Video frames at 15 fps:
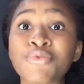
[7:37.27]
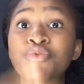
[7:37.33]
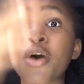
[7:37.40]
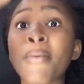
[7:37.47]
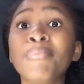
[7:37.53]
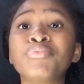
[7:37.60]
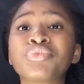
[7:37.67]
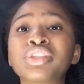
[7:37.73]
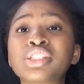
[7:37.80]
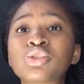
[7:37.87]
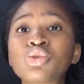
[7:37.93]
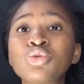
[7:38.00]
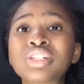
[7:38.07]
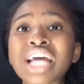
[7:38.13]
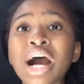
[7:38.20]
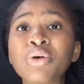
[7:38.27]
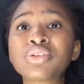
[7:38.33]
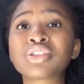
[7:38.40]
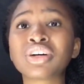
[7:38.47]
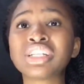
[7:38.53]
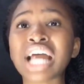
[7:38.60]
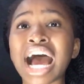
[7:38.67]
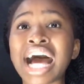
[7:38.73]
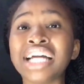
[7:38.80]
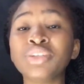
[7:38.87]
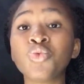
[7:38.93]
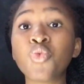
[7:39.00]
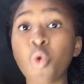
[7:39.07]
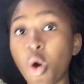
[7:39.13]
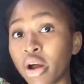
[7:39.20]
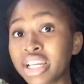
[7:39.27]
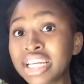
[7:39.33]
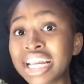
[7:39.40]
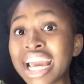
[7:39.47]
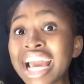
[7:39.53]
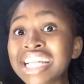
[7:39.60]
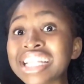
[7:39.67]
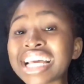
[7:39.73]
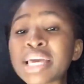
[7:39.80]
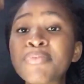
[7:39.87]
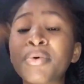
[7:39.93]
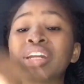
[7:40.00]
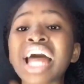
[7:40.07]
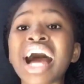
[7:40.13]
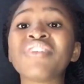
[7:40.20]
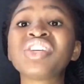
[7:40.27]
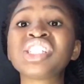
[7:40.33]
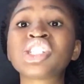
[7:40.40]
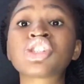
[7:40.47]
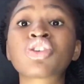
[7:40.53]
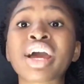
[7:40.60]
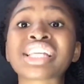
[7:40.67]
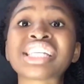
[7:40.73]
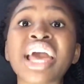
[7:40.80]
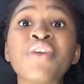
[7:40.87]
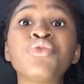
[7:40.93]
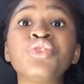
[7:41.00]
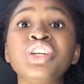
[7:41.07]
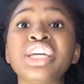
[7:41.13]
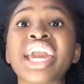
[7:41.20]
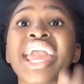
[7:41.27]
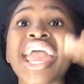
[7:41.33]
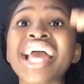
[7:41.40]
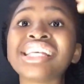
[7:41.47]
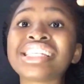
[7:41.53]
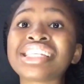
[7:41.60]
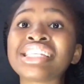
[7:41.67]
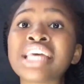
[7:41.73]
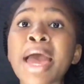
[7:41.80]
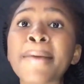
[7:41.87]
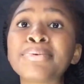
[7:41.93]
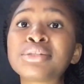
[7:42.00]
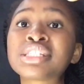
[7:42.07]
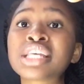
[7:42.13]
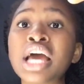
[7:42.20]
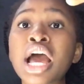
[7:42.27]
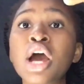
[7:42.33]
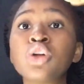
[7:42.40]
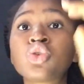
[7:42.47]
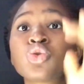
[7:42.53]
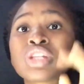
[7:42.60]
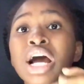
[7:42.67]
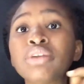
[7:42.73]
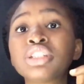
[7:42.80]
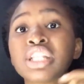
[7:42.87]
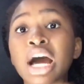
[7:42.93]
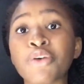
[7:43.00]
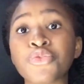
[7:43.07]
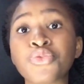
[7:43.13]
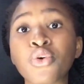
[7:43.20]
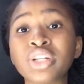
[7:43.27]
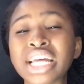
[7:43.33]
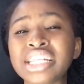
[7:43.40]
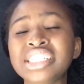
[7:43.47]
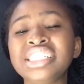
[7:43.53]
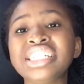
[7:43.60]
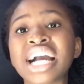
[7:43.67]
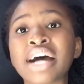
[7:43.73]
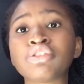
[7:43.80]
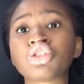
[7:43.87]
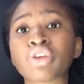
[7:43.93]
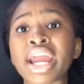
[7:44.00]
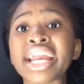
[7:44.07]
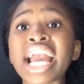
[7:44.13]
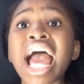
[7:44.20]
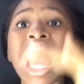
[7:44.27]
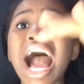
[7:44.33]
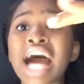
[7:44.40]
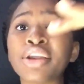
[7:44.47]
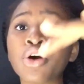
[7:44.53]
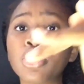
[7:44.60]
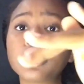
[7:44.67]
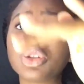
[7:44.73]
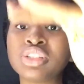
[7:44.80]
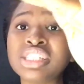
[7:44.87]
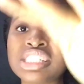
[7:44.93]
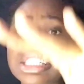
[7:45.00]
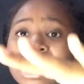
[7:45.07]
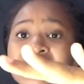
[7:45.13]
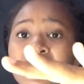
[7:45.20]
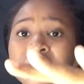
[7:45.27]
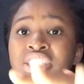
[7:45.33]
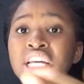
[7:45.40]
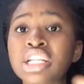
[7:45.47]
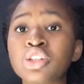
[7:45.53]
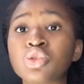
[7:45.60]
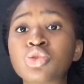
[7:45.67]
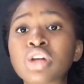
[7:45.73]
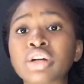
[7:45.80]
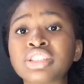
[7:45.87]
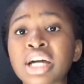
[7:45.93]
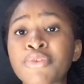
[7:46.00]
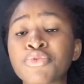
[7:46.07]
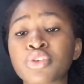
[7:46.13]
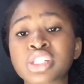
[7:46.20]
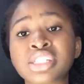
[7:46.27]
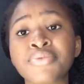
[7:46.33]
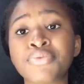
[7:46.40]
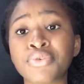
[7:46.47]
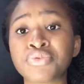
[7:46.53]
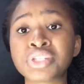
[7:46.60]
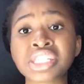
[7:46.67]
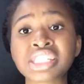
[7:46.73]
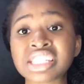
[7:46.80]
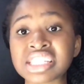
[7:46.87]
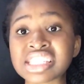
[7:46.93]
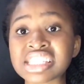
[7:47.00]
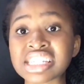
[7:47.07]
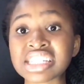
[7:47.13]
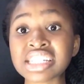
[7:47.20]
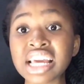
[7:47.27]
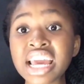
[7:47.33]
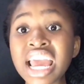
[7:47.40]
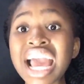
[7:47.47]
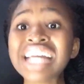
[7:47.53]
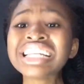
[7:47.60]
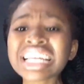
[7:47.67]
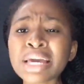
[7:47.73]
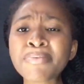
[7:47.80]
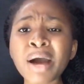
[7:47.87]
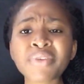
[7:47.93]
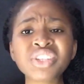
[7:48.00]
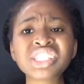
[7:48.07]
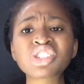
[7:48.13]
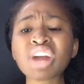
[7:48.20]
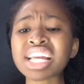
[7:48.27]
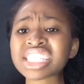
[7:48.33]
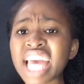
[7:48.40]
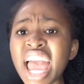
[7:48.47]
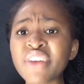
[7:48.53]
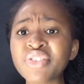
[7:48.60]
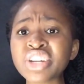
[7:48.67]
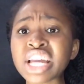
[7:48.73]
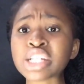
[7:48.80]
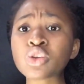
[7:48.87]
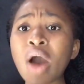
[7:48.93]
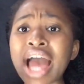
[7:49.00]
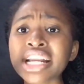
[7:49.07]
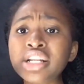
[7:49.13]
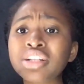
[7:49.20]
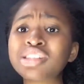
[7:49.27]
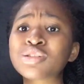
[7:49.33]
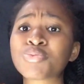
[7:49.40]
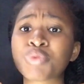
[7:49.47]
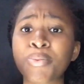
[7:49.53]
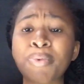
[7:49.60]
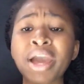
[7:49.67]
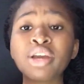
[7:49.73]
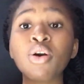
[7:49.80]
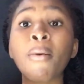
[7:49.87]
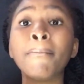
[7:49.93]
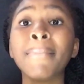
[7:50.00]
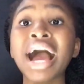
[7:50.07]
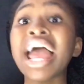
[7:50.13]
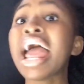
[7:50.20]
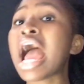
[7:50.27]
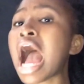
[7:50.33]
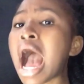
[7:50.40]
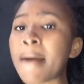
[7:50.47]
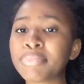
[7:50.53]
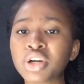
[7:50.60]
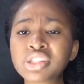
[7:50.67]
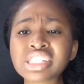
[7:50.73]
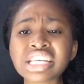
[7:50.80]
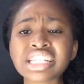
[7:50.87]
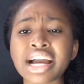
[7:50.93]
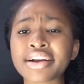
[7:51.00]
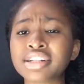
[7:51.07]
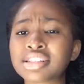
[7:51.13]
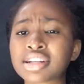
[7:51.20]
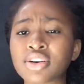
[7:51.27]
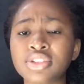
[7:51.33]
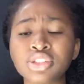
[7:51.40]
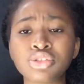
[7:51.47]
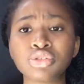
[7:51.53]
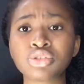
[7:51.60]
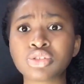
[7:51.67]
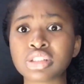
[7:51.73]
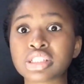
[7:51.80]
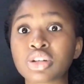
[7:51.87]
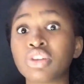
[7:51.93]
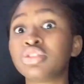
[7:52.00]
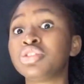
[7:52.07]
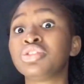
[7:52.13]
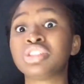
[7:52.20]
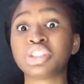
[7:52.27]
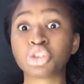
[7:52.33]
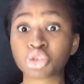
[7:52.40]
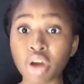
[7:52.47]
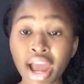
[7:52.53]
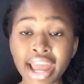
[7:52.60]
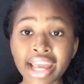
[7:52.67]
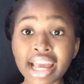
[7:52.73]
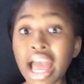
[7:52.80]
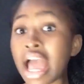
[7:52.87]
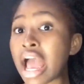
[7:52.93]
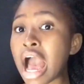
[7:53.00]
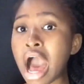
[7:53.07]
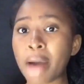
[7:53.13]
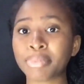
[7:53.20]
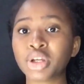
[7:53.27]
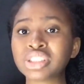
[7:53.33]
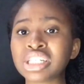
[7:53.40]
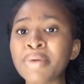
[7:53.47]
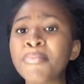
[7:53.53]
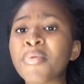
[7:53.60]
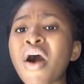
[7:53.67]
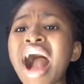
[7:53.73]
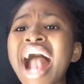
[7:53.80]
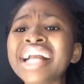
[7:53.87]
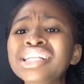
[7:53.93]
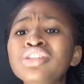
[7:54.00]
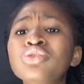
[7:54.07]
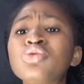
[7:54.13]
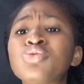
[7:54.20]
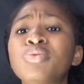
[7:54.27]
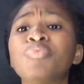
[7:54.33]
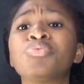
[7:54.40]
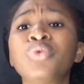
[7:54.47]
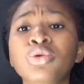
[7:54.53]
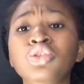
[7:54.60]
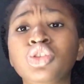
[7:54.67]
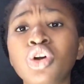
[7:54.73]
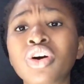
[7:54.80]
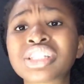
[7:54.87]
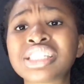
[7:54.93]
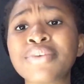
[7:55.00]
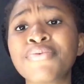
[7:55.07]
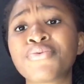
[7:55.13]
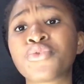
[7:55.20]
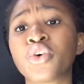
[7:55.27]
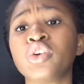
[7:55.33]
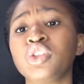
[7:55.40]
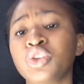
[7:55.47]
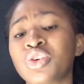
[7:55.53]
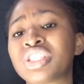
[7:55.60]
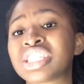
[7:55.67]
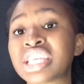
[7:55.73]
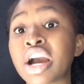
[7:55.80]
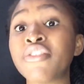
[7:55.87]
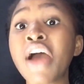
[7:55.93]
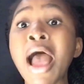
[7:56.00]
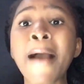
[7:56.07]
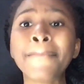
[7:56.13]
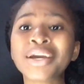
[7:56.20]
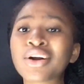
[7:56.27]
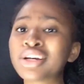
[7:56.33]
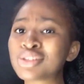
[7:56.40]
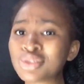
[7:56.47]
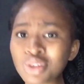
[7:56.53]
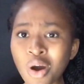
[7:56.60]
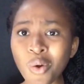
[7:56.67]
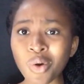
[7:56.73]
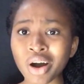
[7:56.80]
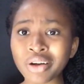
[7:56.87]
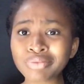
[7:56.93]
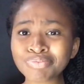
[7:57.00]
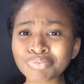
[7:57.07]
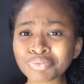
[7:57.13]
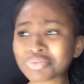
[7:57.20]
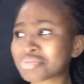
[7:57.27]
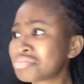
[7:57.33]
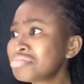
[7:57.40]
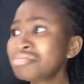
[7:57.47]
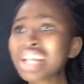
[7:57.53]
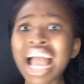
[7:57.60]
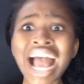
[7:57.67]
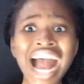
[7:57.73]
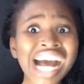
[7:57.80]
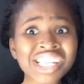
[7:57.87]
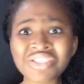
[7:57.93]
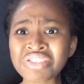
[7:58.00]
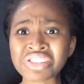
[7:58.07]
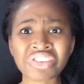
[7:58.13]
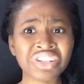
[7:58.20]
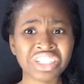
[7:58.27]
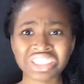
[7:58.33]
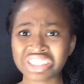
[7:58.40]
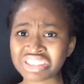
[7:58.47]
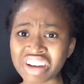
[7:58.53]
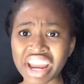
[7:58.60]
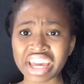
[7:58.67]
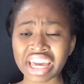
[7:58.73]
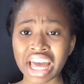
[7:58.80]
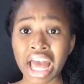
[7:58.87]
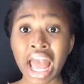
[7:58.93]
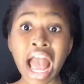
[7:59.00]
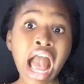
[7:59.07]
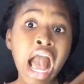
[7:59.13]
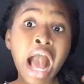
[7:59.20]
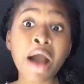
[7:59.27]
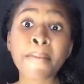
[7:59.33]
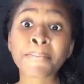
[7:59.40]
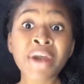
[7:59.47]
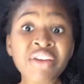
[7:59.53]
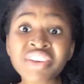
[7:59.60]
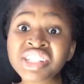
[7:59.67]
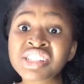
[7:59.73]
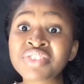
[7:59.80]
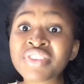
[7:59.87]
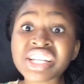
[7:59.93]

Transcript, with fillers: from 2001 they keep on having strikes every year except 2004 that they didn't have strike and also this year i was telling you 2014 15 16 they keep having strikes every year so i needed to prepare your mind i'm not saying they're going to continue to continue the strike i'm not saying but i need you to be productive for yourself because you know what ASPI is going on strike. Private